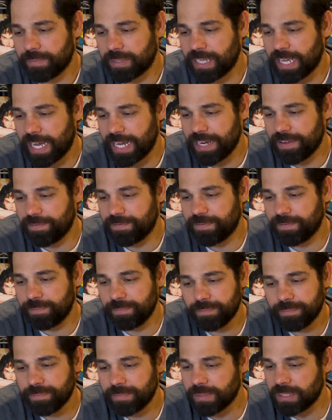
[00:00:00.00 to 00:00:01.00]
kind of
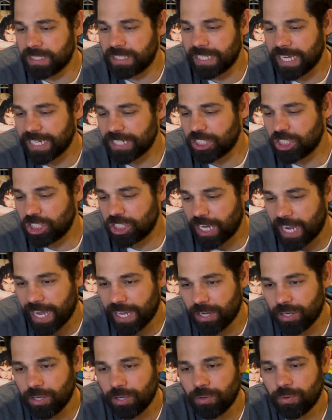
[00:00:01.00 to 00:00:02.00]
dust
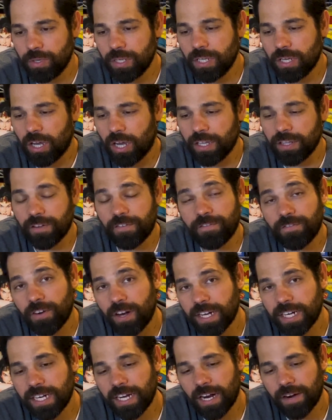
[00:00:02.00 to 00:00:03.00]
shadow on the
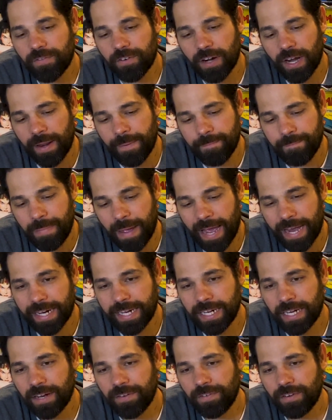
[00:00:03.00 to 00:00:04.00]
front cover and
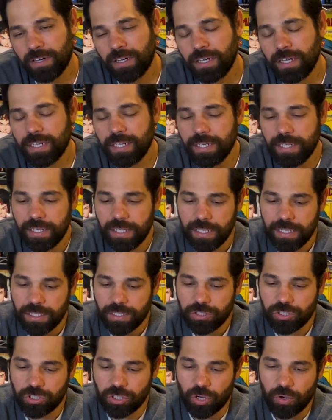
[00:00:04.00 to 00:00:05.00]
back cover.
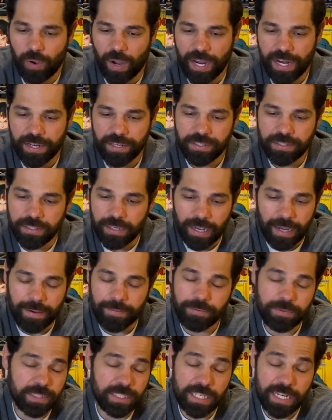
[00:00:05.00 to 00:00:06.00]
So I
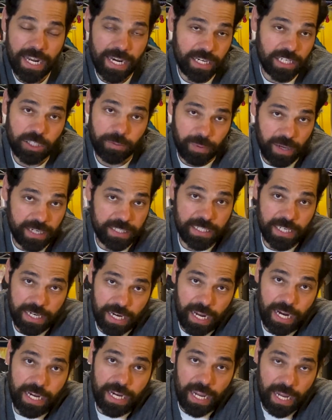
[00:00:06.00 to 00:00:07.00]
did not expect a
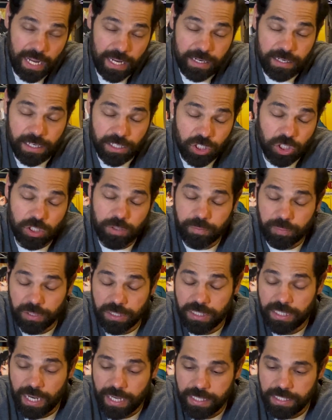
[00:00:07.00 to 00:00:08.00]
9.8. It just
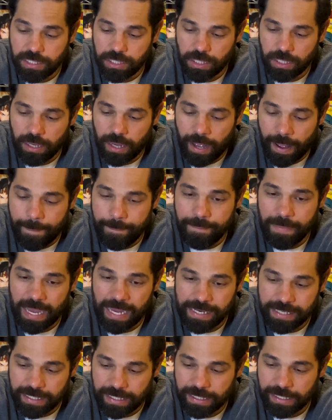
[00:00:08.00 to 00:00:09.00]
presents
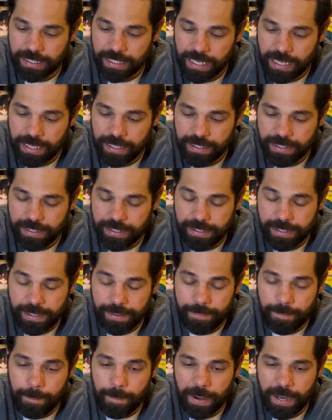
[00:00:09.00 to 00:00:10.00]
amazingly,
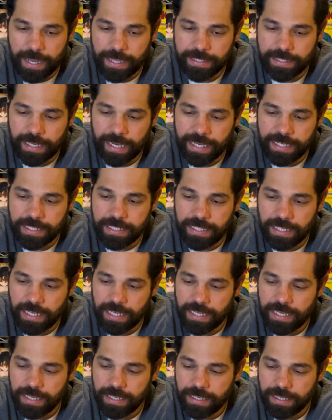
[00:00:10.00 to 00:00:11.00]
but I
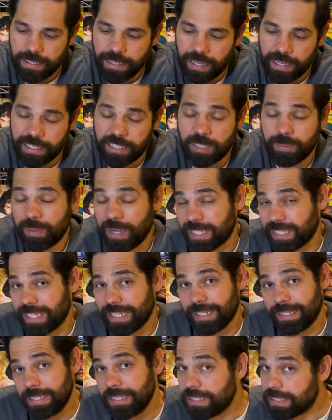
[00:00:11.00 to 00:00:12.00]
did expect
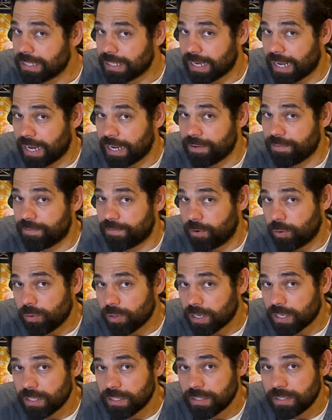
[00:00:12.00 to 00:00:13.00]
at least a
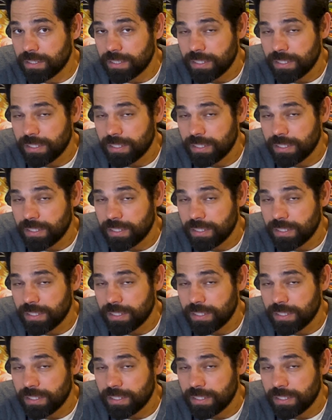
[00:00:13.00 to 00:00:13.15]
9.4.